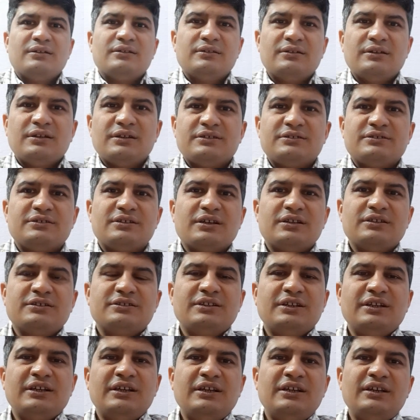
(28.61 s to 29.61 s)
the
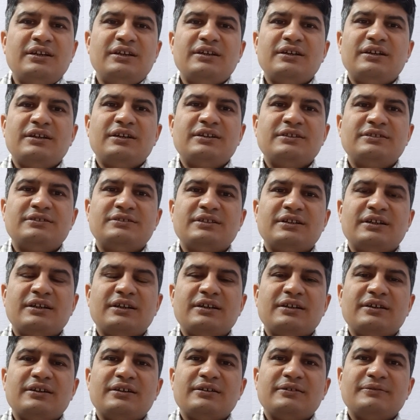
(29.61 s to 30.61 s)
surgery is a